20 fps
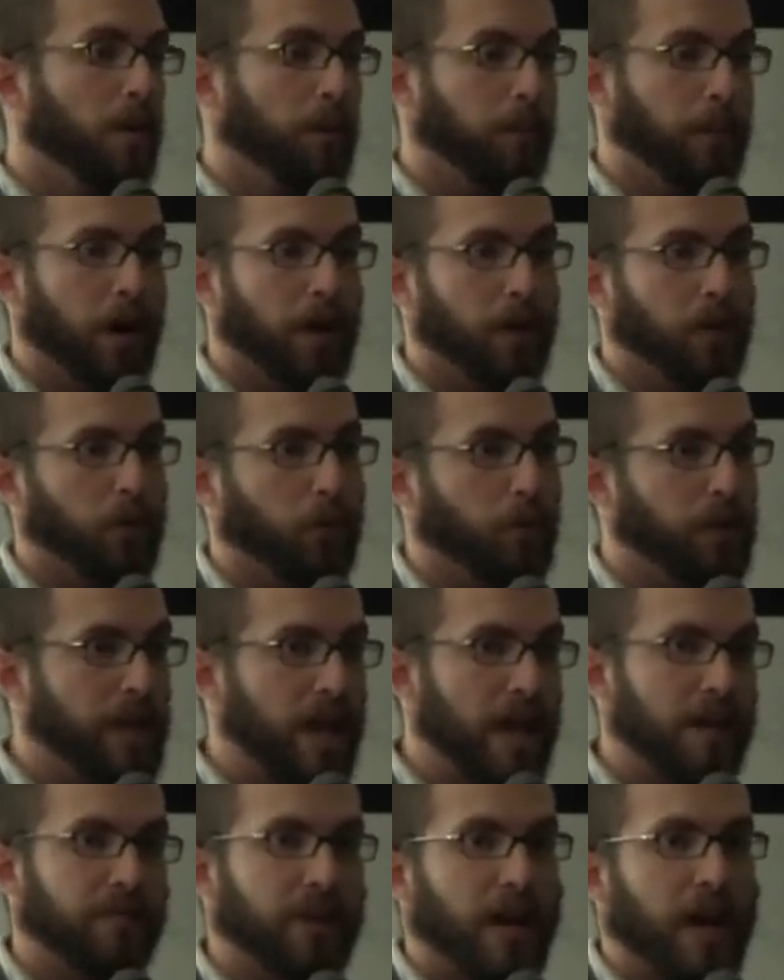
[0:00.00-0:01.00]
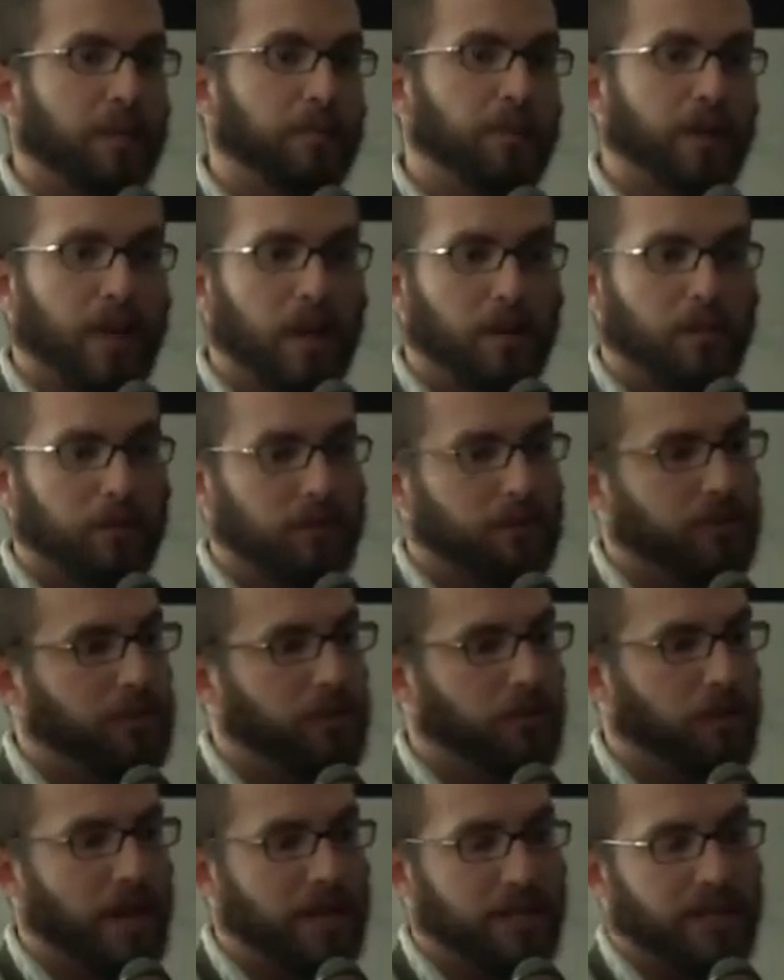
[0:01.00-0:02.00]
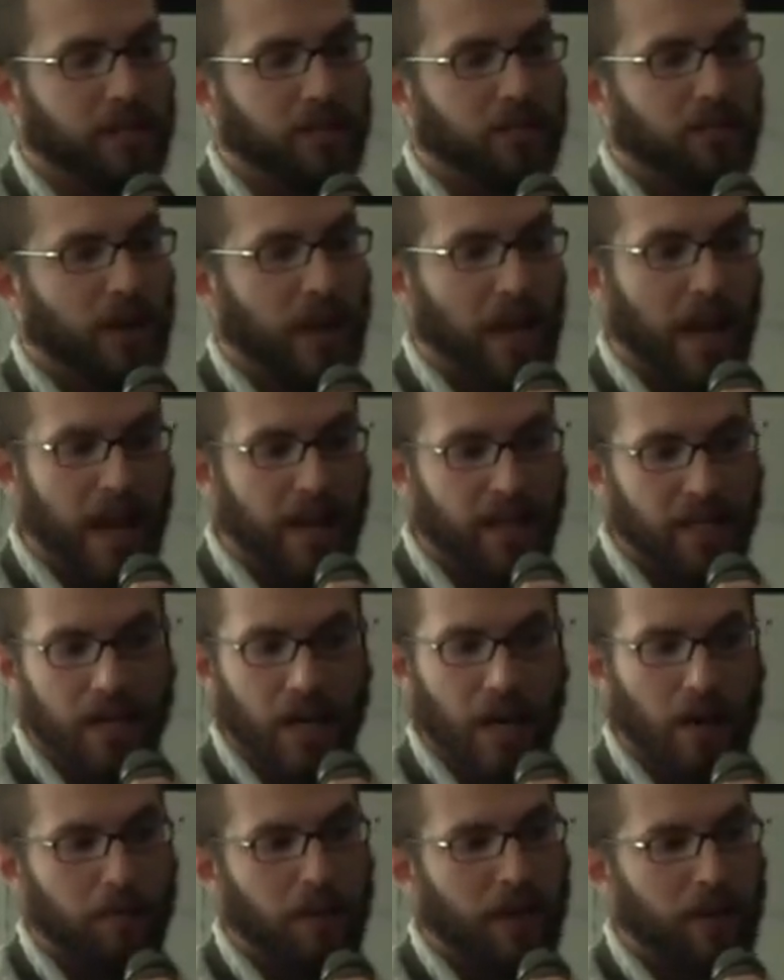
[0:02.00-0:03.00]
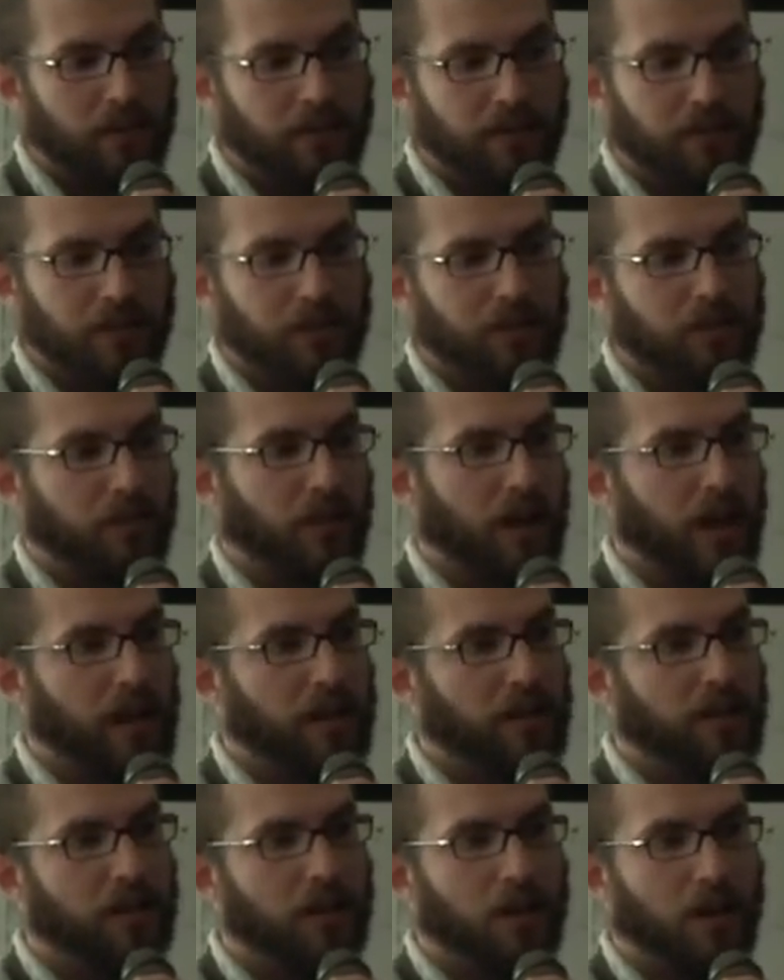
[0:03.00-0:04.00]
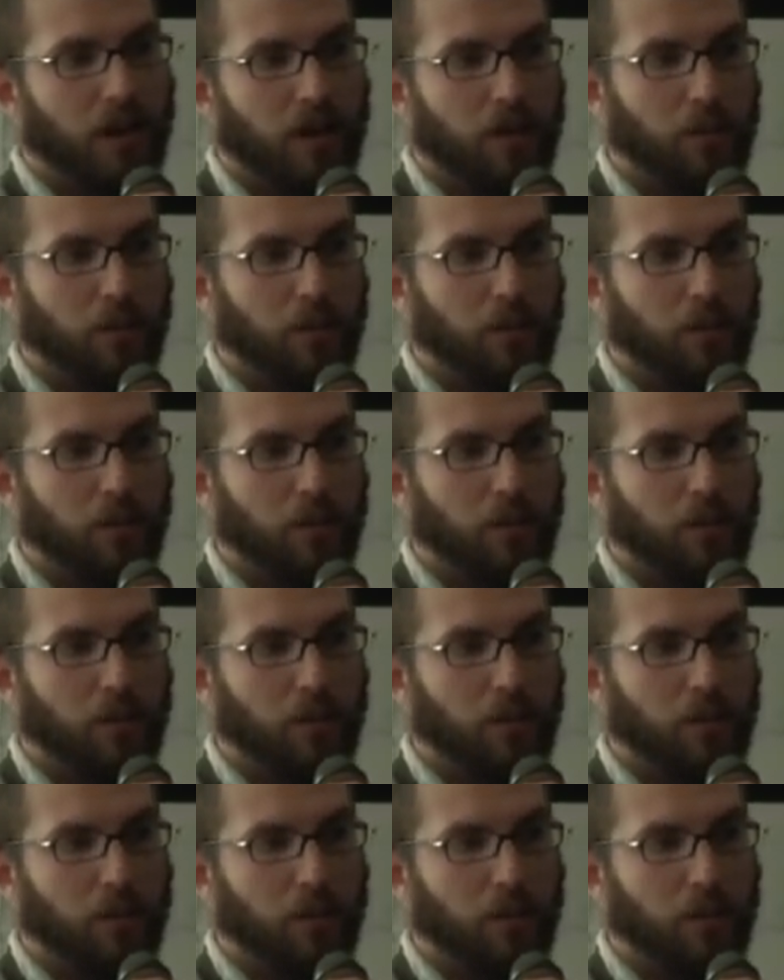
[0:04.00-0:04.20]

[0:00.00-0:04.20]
but we have not been able to identify any compounds in this vine